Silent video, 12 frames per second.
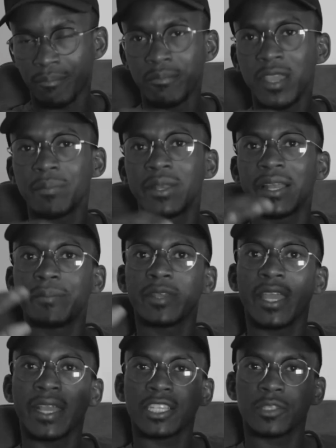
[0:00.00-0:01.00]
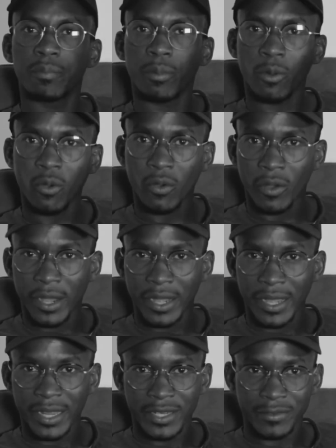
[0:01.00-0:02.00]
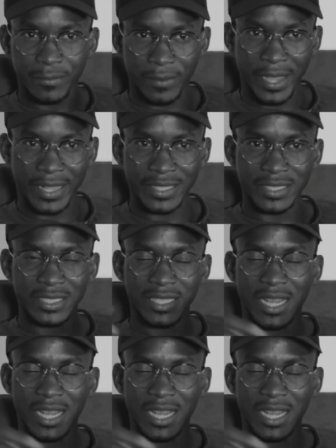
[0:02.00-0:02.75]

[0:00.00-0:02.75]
Maybe let me explore and find